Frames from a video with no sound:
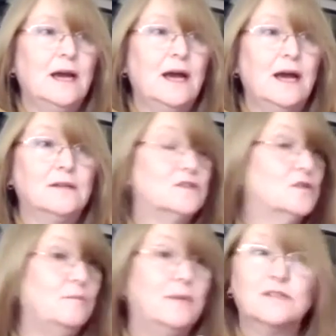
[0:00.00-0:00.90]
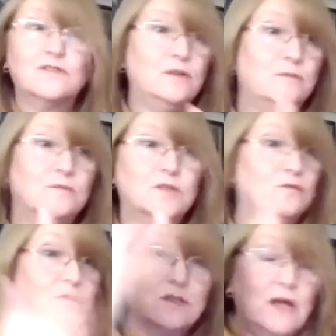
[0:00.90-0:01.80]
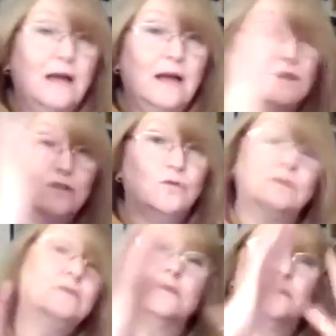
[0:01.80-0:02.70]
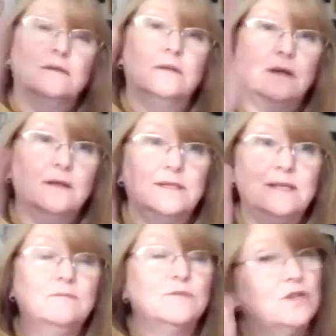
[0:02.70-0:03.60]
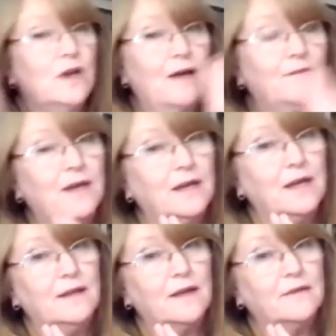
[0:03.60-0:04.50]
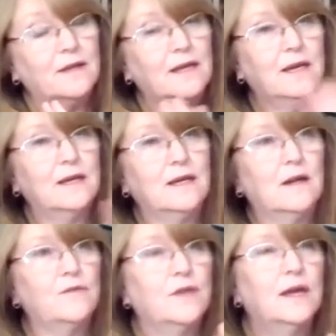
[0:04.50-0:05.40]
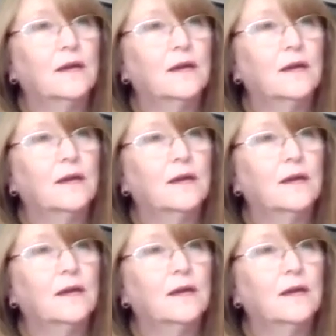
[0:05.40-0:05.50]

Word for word: and some mainstream schools uh, don't seem to have it in their thinking and i think